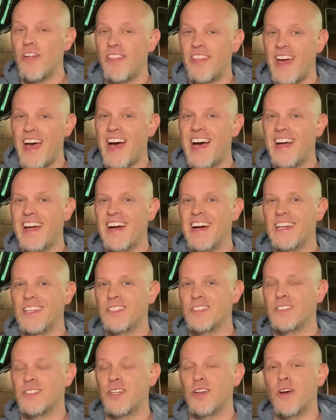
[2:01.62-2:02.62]
that, I
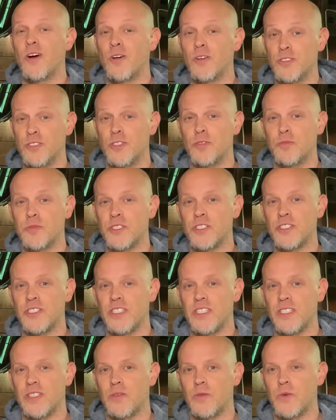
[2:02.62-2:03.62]
used an Ozone
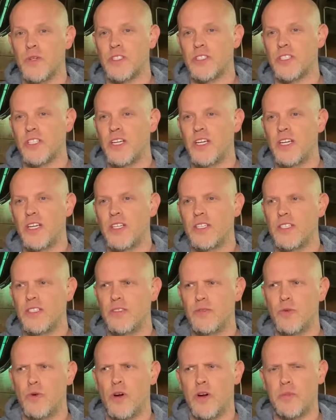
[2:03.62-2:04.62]
machine, which
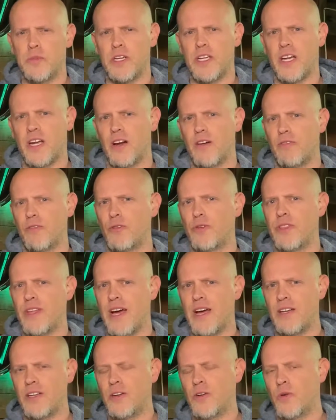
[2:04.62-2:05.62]
you want to be careful with
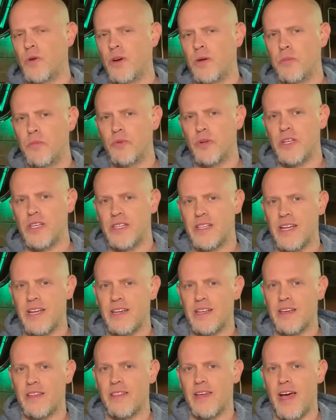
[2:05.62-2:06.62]
that. You don't want to breathe
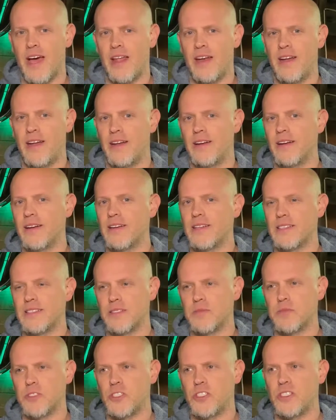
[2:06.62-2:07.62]
any of that in.
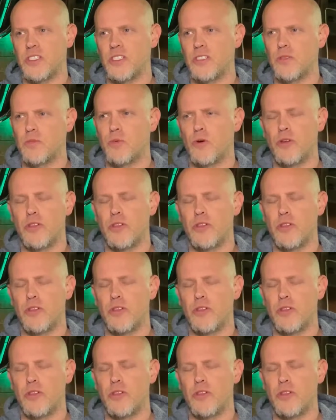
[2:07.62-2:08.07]
It's a machine you put